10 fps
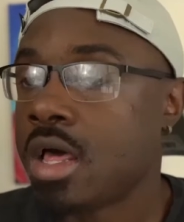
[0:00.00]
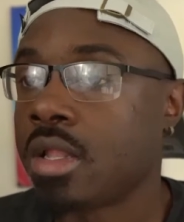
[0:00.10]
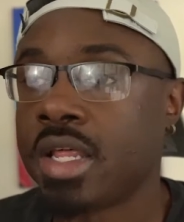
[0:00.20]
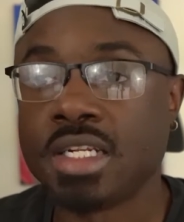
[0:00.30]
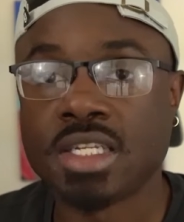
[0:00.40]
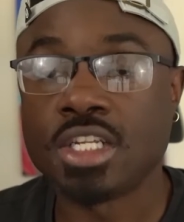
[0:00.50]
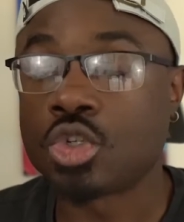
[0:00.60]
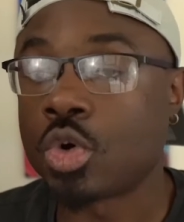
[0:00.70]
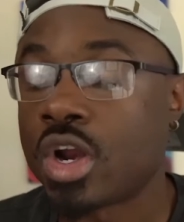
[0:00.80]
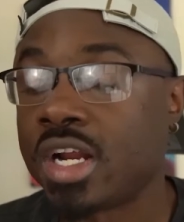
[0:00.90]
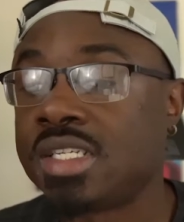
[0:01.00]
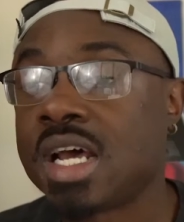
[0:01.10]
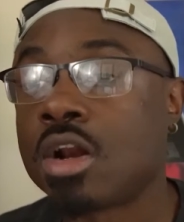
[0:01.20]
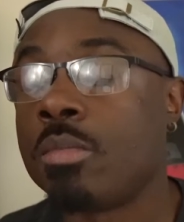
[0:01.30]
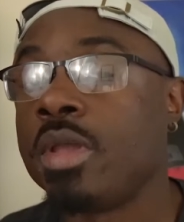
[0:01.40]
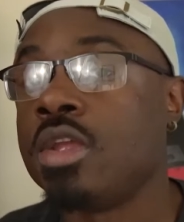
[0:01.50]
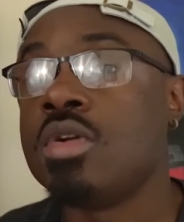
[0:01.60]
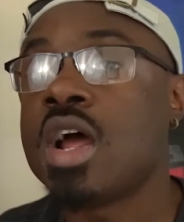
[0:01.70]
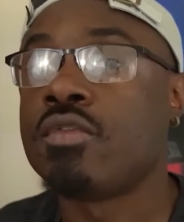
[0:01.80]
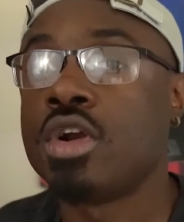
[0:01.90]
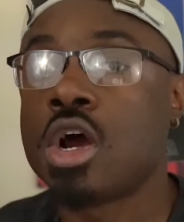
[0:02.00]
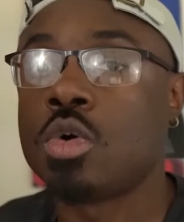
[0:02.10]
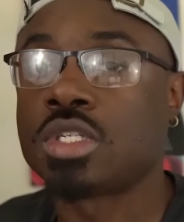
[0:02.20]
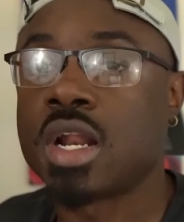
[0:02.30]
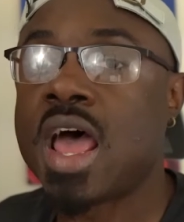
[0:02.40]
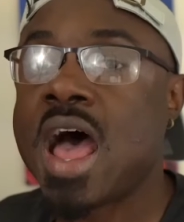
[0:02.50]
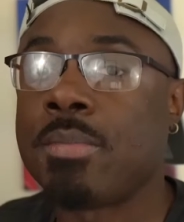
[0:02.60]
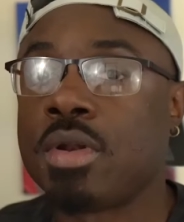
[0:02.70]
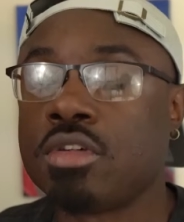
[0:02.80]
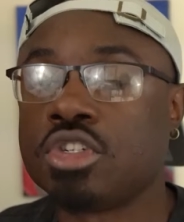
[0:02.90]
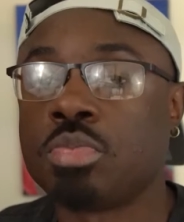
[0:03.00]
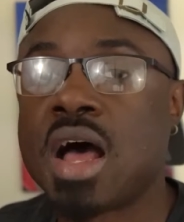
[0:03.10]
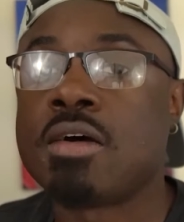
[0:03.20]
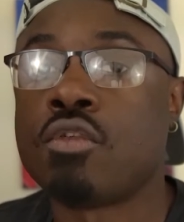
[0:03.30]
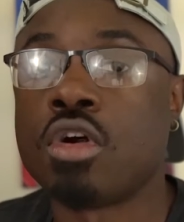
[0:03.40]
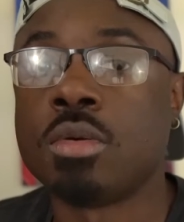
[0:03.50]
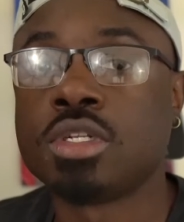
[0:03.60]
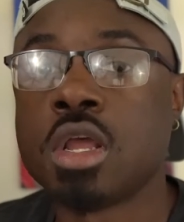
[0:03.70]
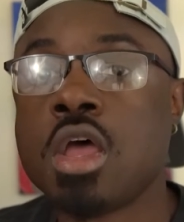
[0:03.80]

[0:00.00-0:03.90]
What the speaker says: LinkedIn, Twitter, etc., but you never know what's going to happen to those platforms.